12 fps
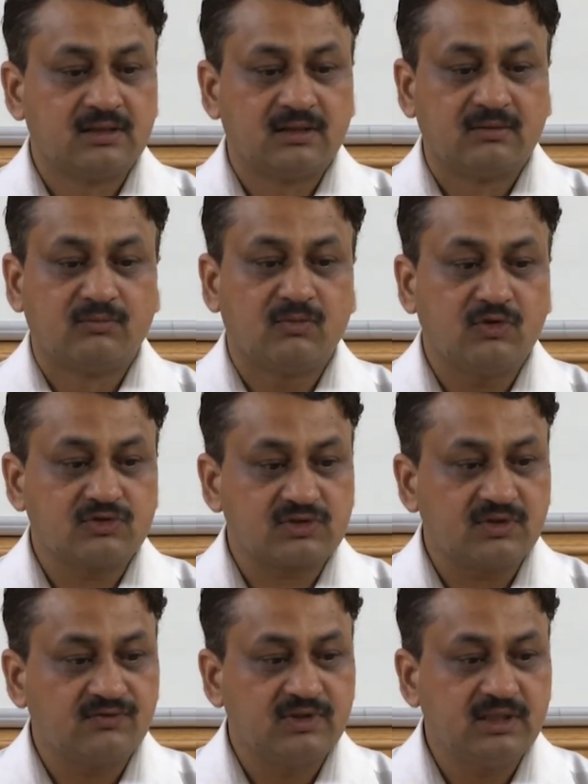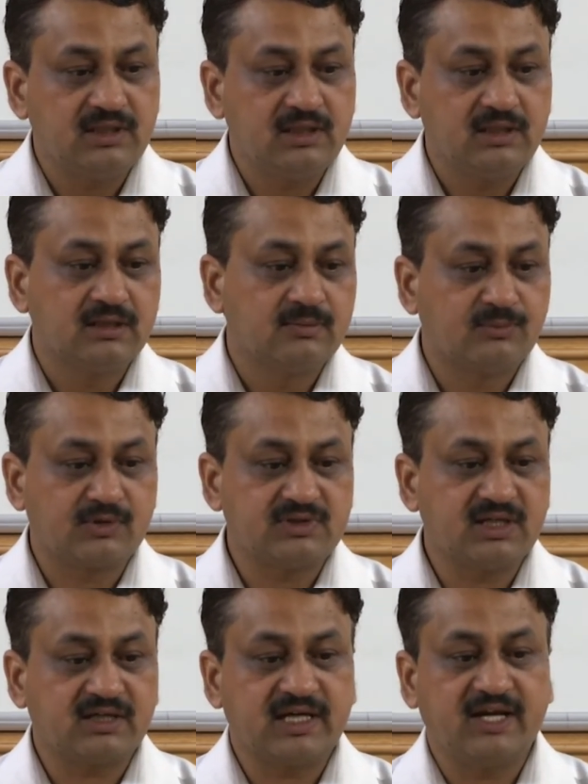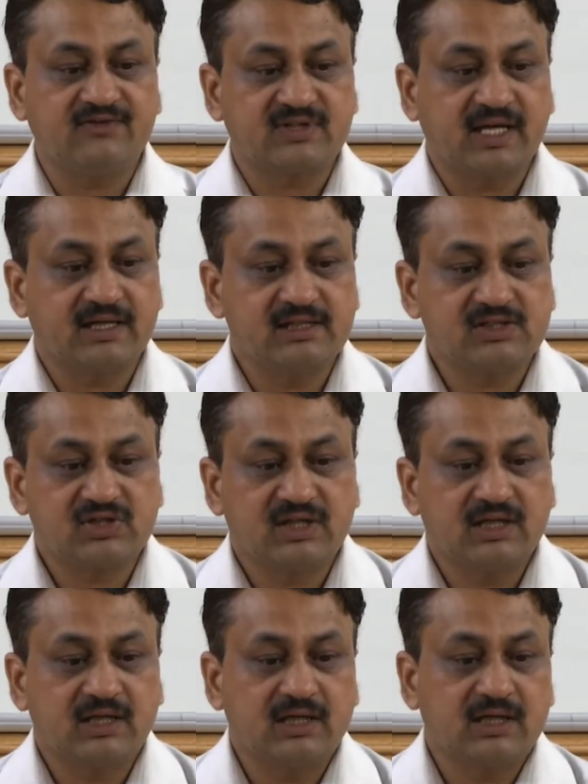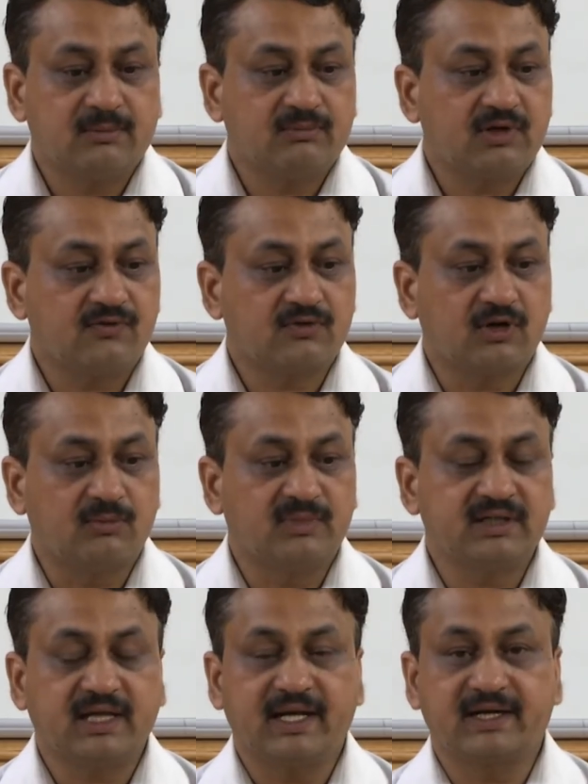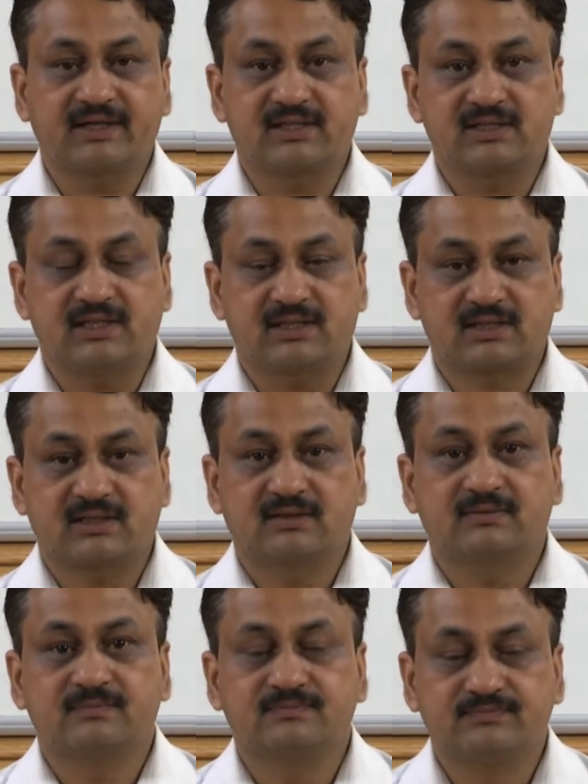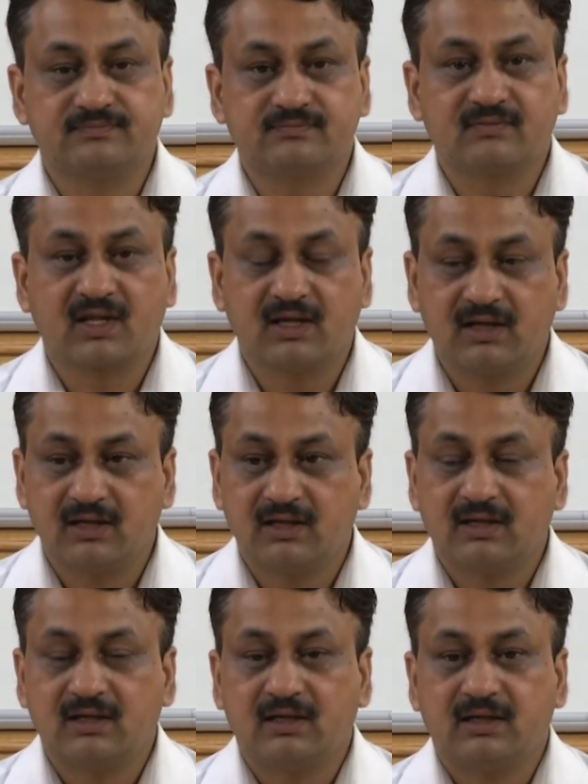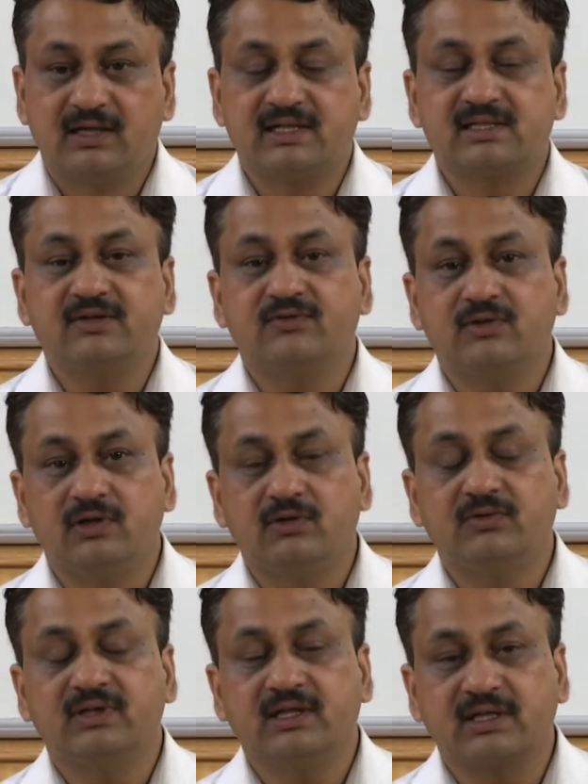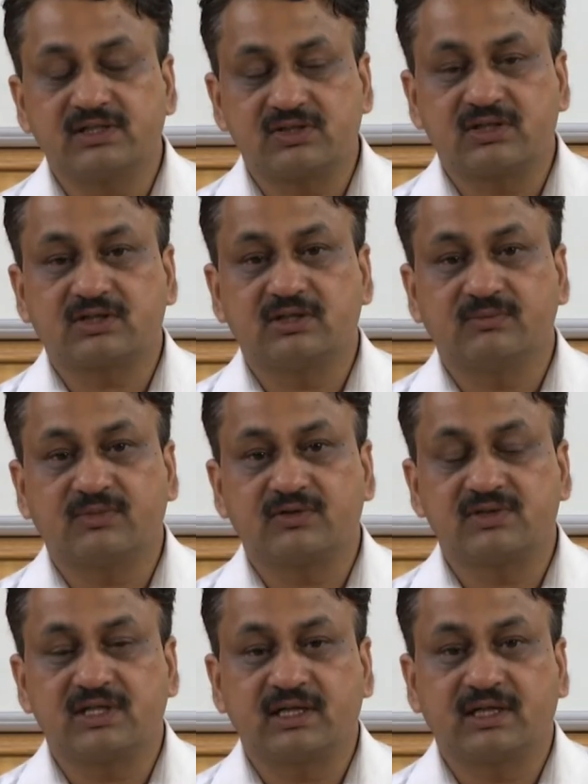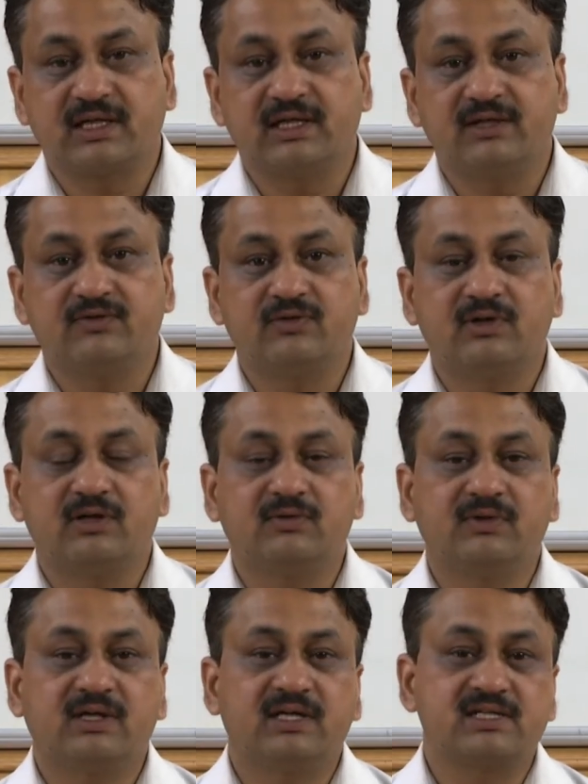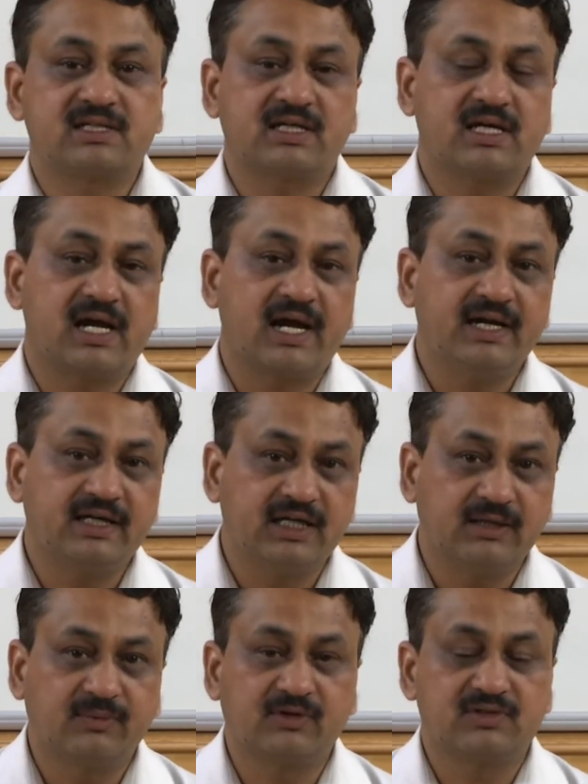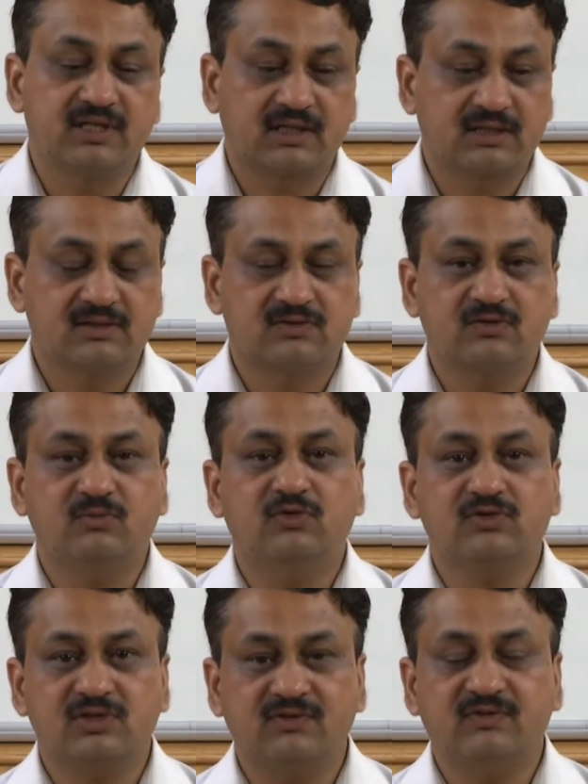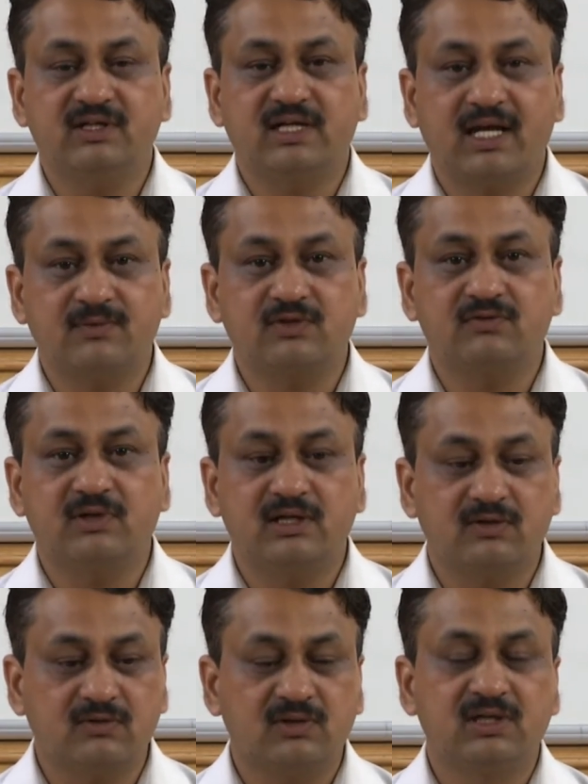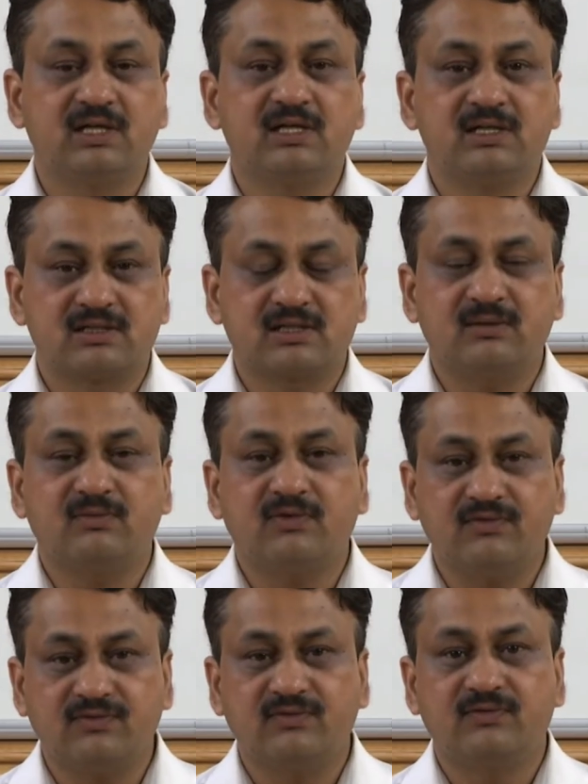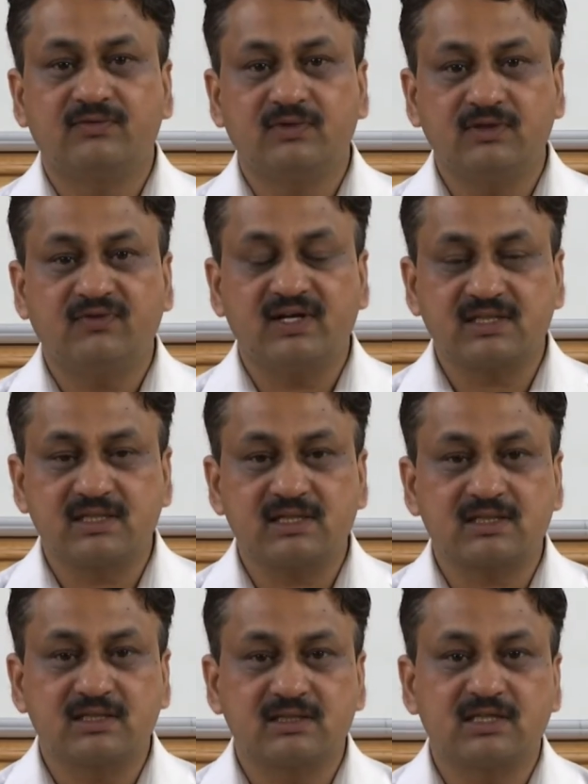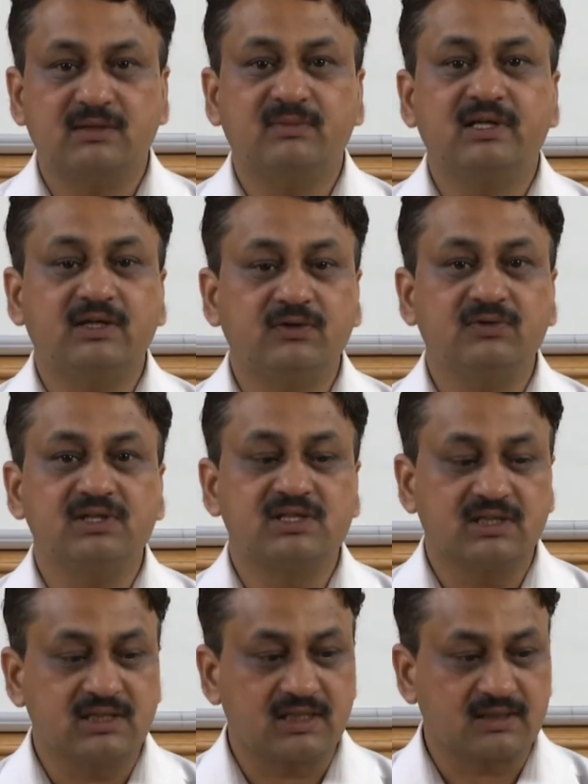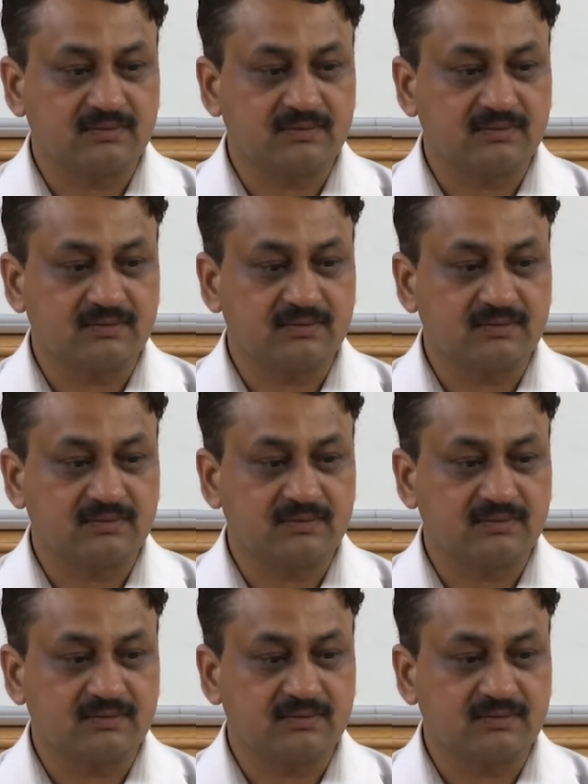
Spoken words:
Most of the project life cycles share a number of common characteristics. Let us say if you are doing a construction project and if you are doing let us say a high tech project. So, most of the times you will have some of the phases similar to each other,